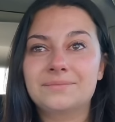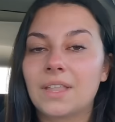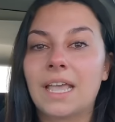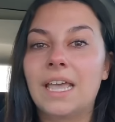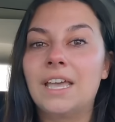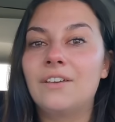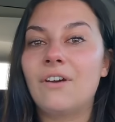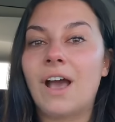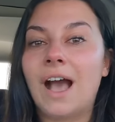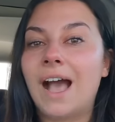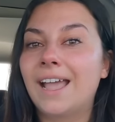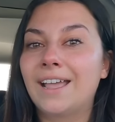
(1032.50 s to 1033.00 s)

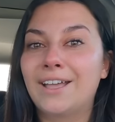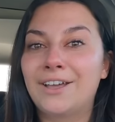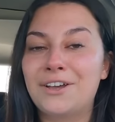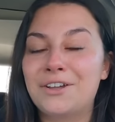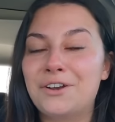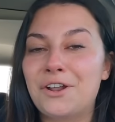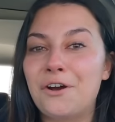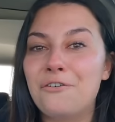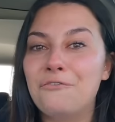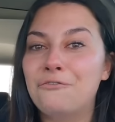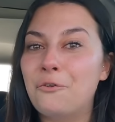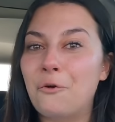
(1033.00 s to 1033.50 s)
If I
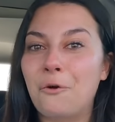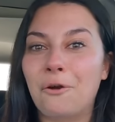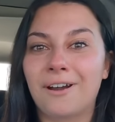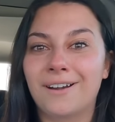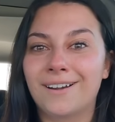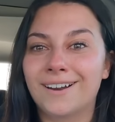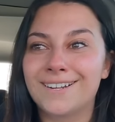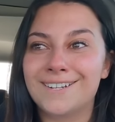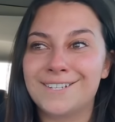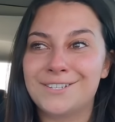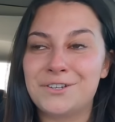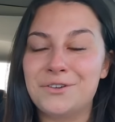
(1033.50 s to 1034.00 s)
could
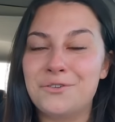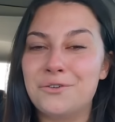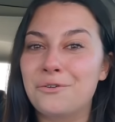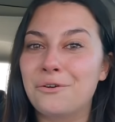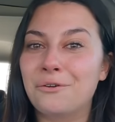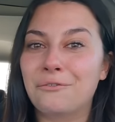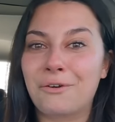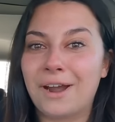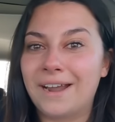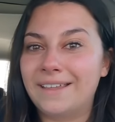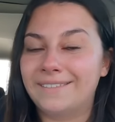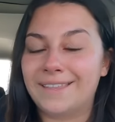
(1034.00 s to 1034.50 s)
afford it
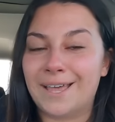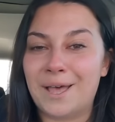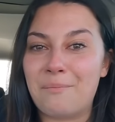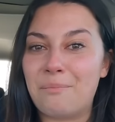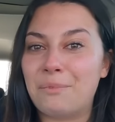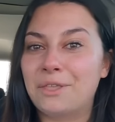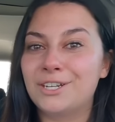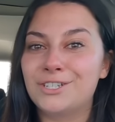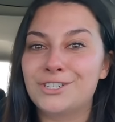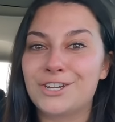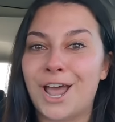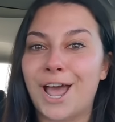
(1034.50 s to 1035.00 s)
to write
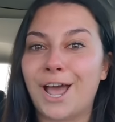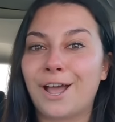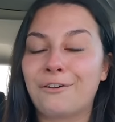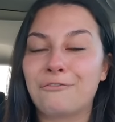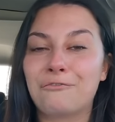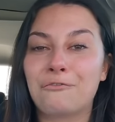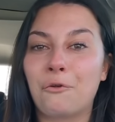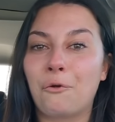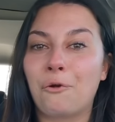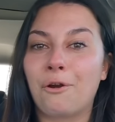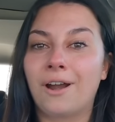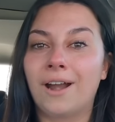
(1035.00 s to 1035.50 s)
them the check
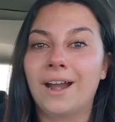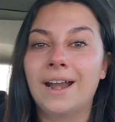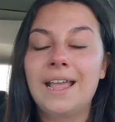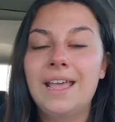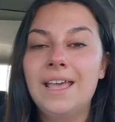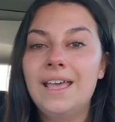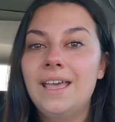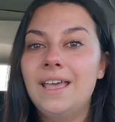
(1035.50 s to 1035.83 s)
for